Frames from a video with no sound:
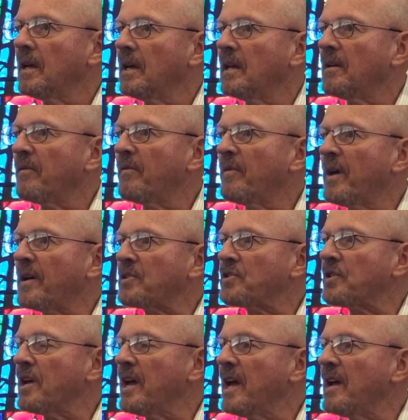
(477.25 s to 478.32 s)
it
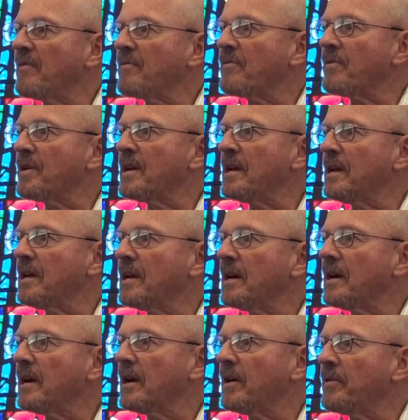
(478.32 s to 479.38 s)
affects every
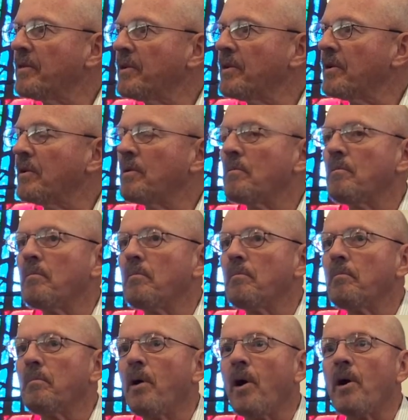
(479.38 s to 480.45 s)
other
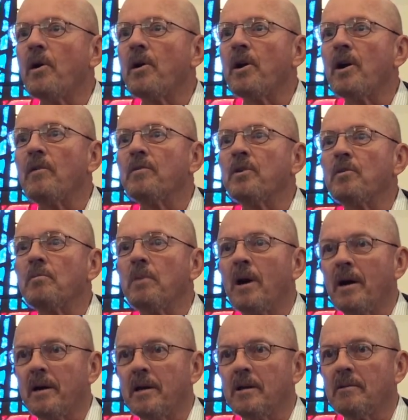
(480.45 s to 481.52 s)
part of your
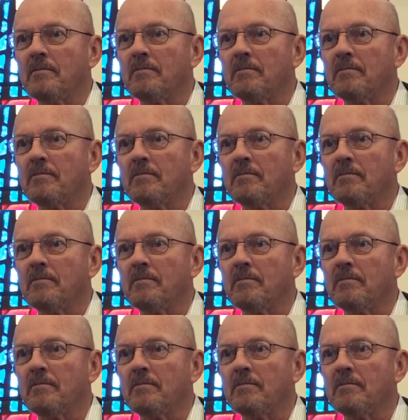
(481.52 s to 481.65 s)
body.